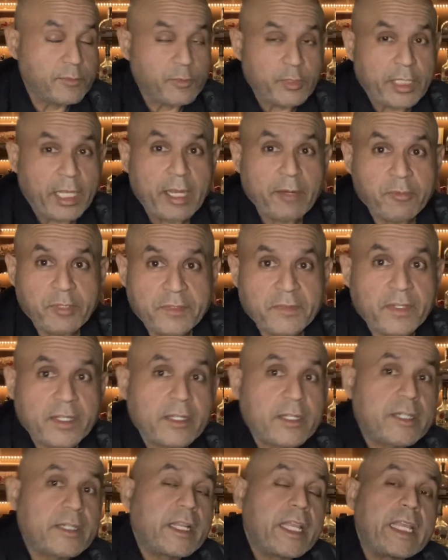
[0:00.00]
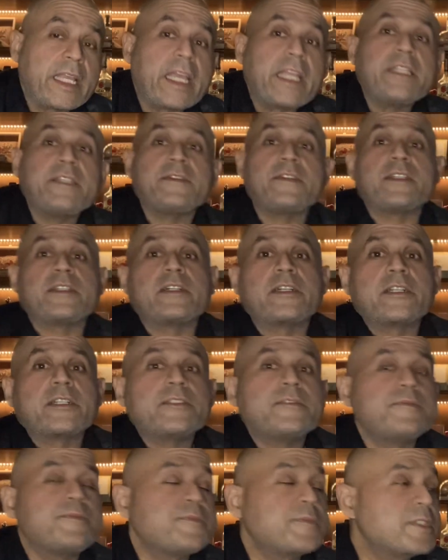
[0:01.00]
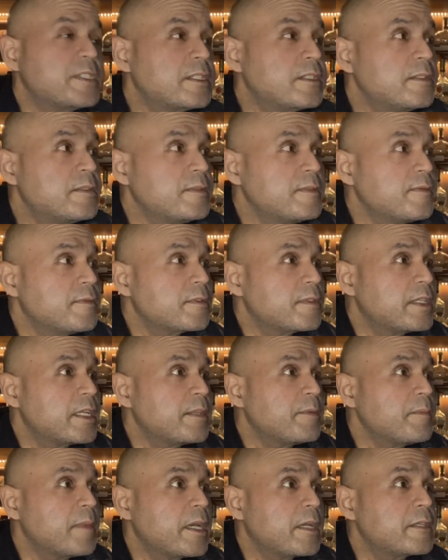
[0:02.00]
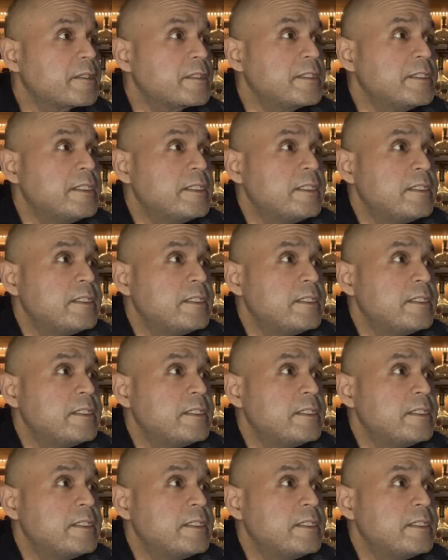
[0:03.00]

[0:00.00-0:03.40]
every cigar, any cigar, for that matter.